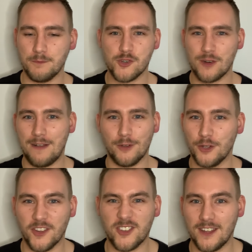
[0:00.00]
travel
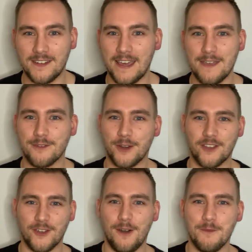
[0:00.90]
on a Sunday, for
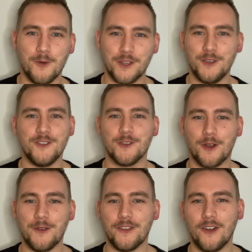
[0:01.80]
example, and use
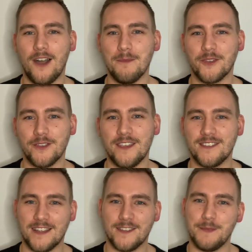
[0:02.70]
your own time. So these
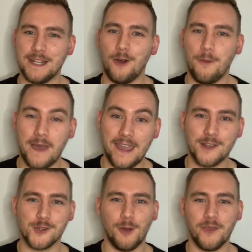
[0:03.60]
tend to be lower
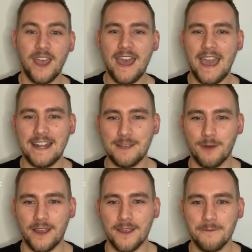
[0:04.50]
paying jobs
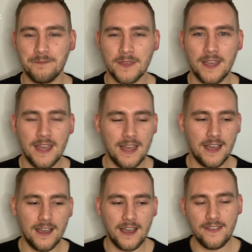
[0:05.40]
anyway.
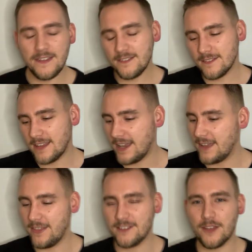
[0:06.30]
And then
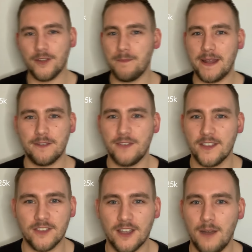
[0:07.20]
there's other
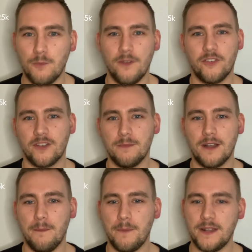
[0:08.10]
benefits that come with some
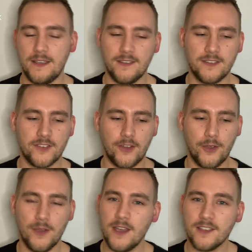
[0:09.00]
companies.
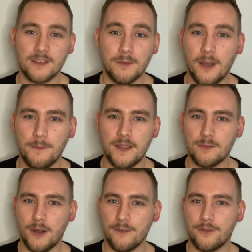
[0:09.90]
So some
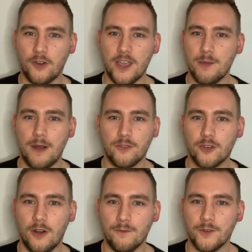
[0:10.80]
companies might fly you out
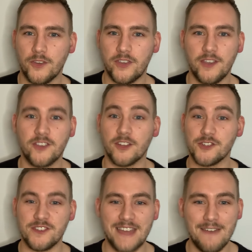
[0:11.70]
to conferences
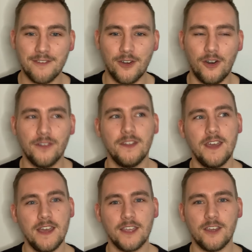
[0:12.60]
such as DEF CON.
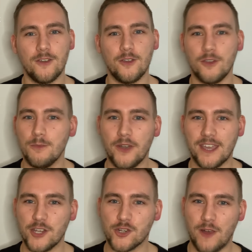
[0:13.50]
You
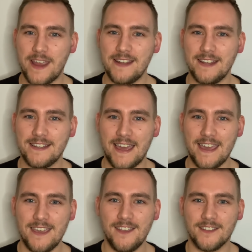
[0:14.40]
might get training
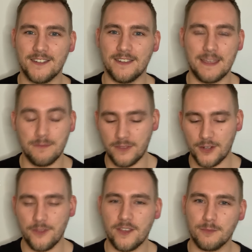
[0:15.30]
days, and
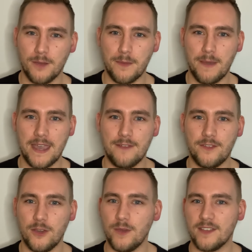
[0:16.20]
this might be paid
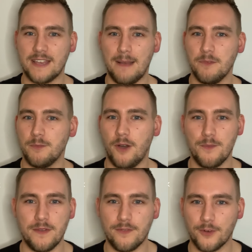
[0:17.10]
for you. Exams
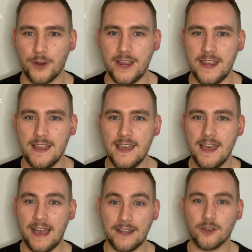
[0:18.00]
might be free,
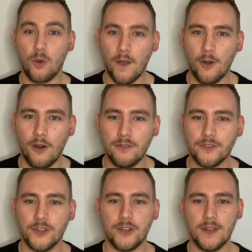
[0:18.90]
and quite
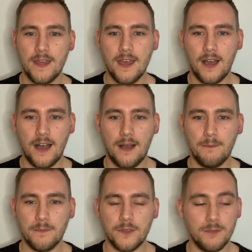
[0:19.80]
often
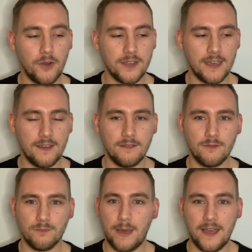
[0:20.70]
you might get
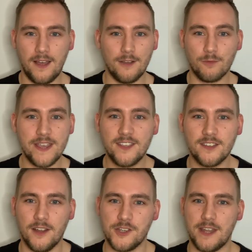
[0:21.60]

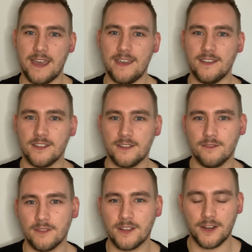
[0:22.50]
research days, and